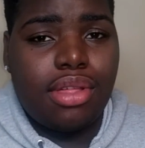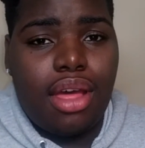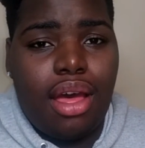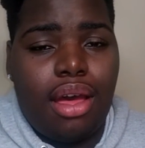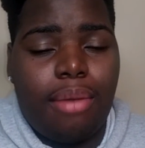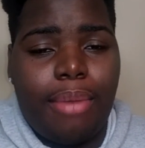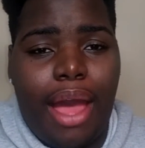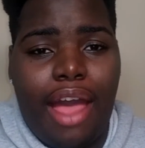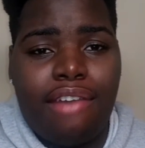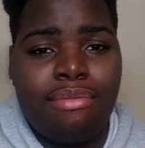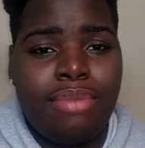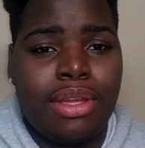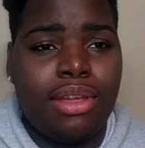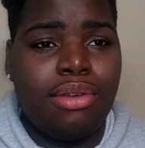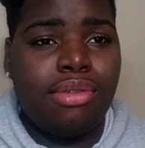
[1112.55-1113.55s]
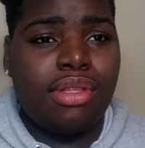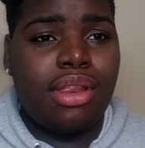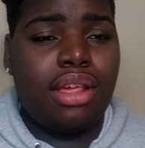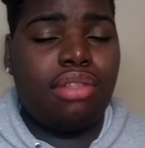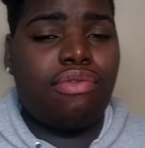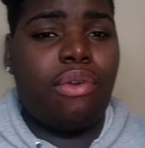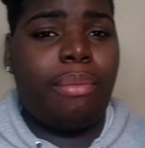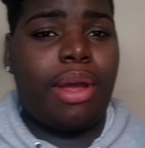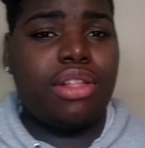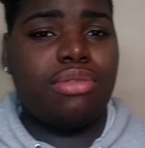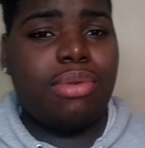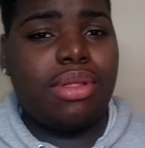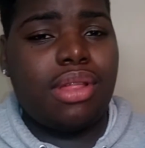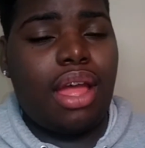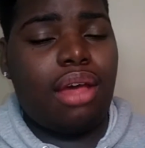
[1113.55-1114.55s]
I have been using this for my
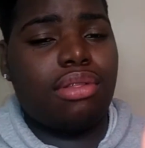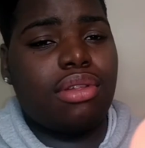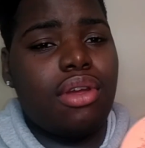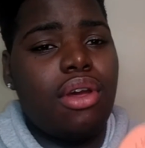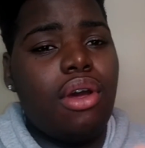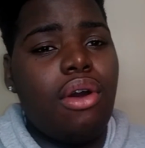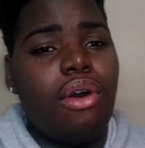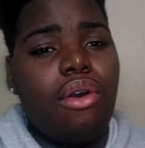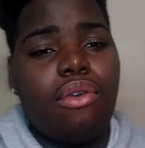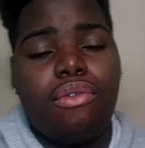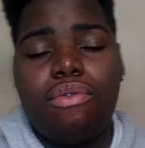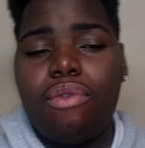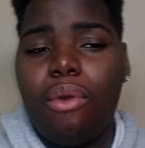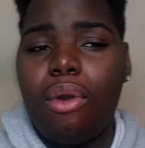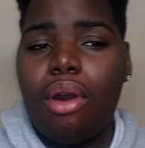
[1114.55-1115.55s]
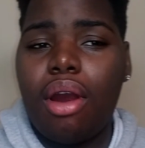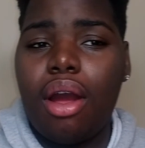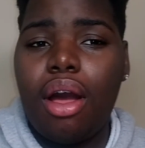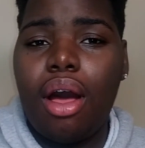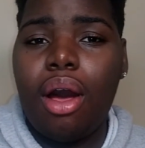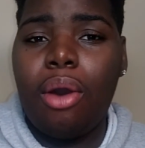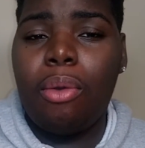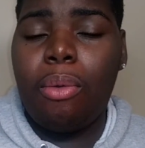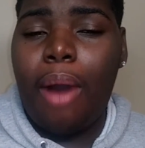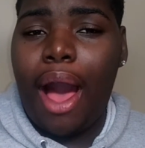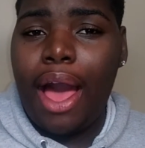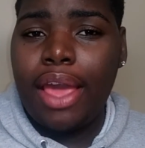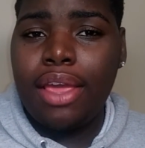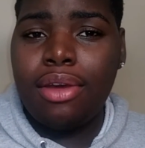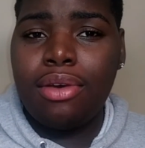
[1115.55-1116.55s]
twist outs for a
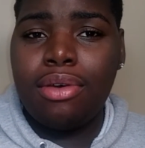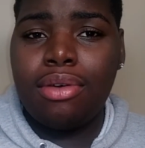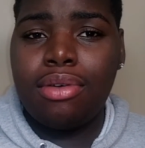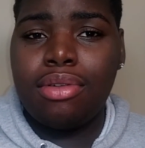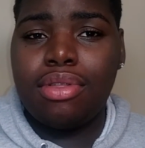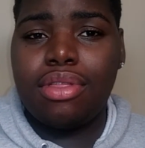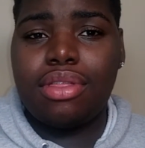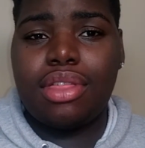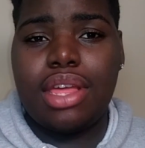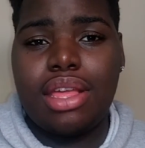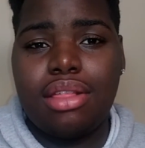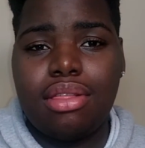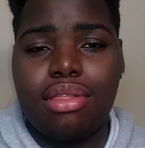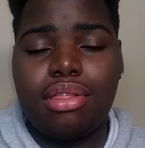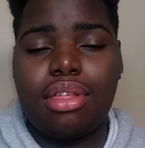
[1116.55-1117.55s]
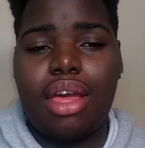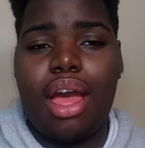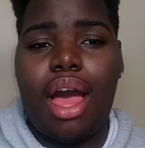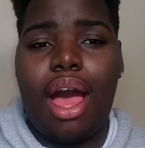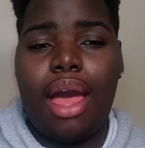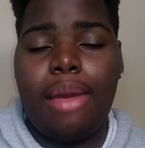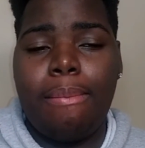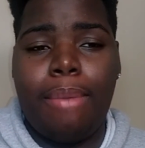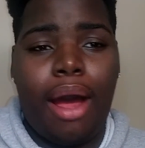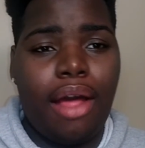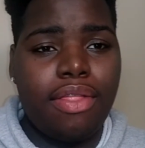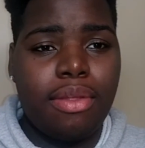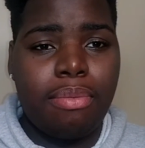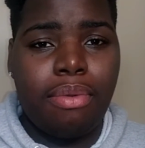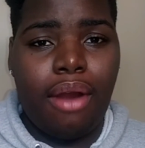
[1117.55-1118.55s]
while since I
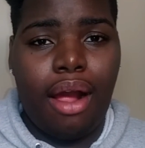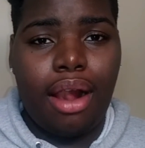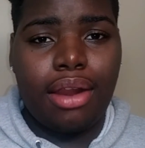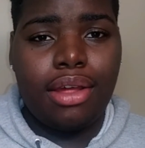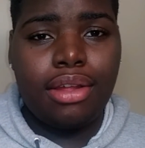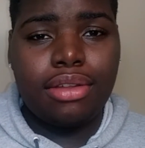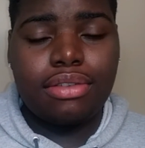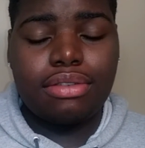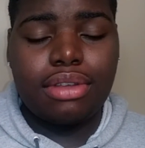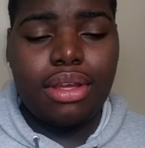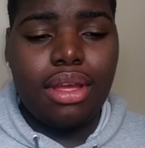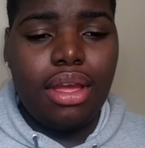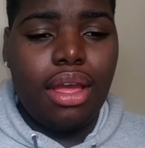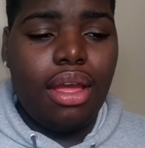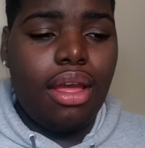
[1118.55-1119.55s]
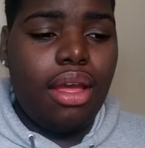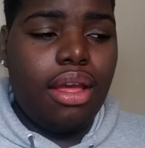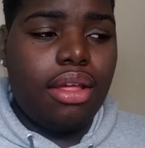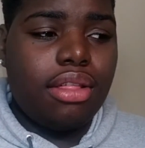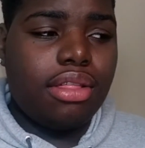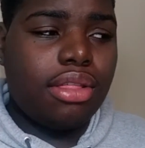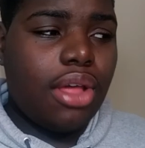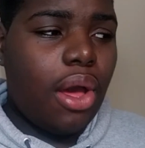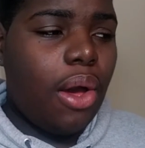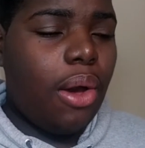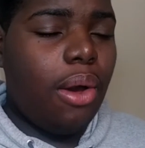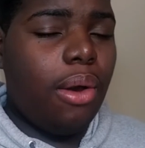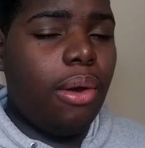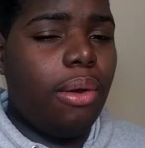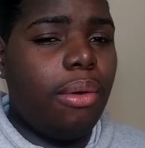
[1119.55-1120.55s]
bought the product.
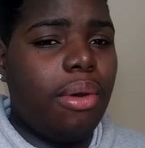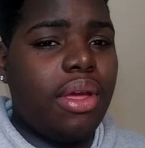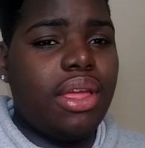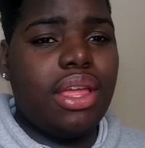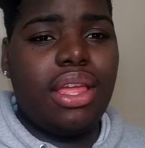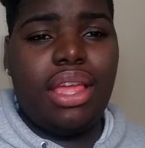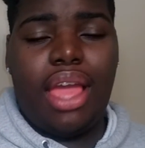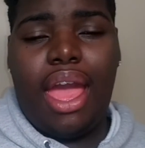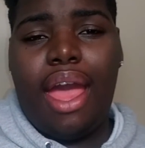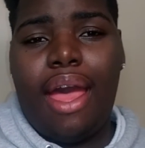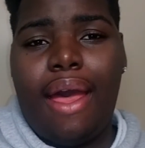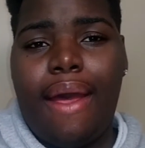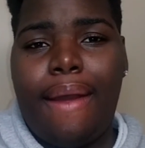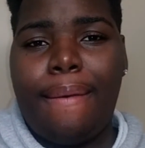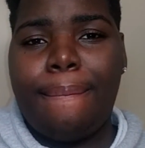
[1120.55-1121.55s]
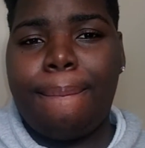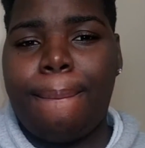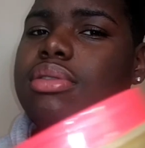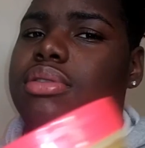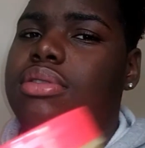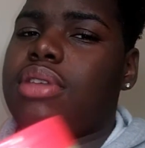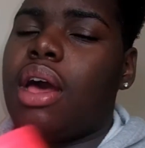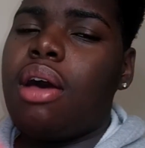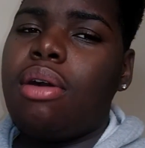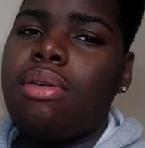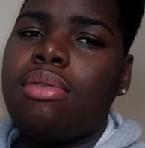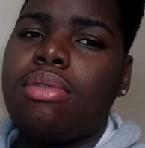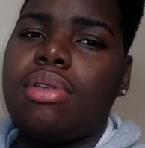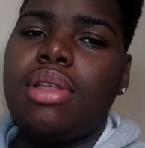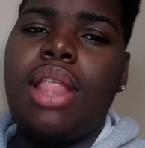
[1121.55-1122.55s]
So yeah,
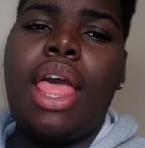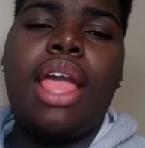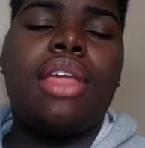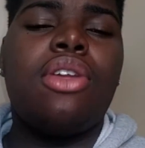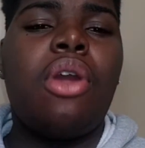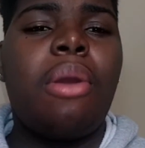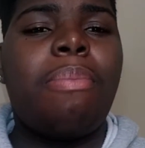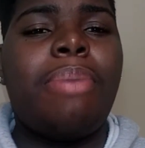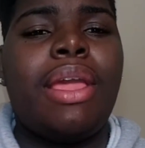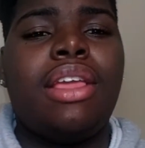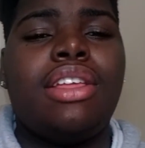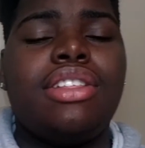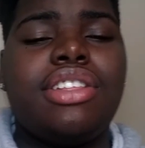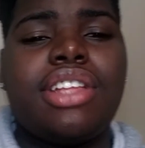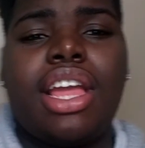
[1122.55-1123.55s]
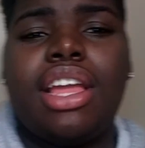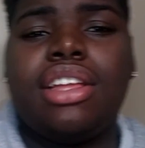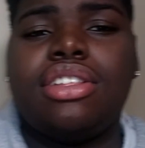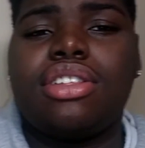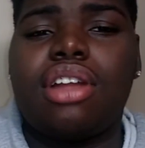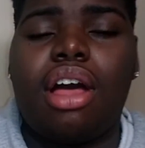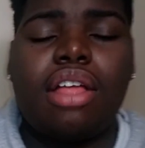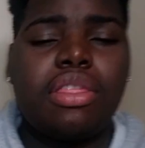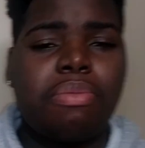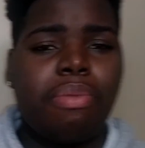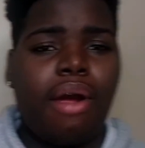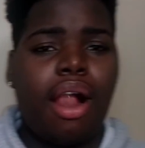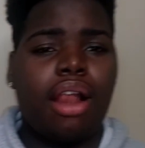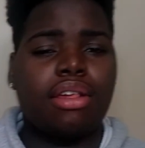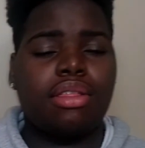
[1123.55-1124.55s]
don't let your opinion change on the
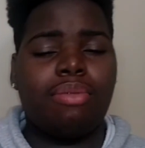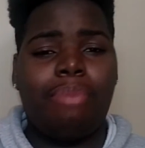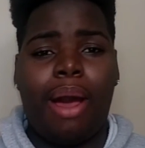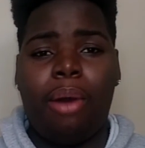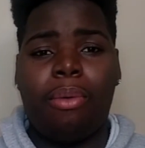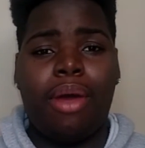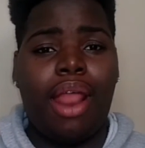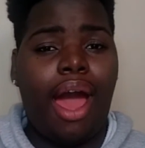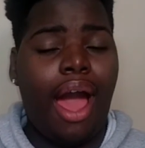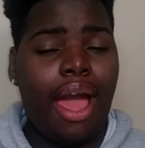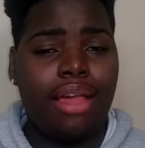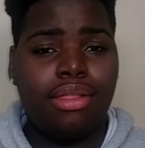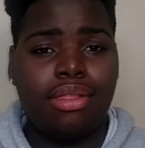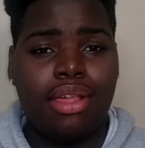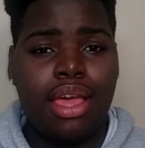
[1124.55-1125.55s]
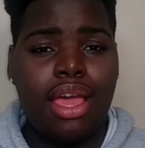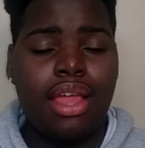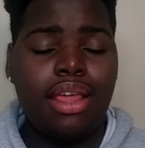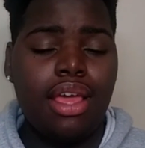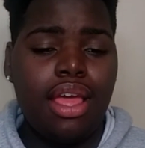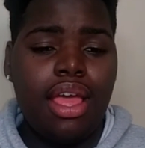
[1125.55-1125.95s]
products by what I said.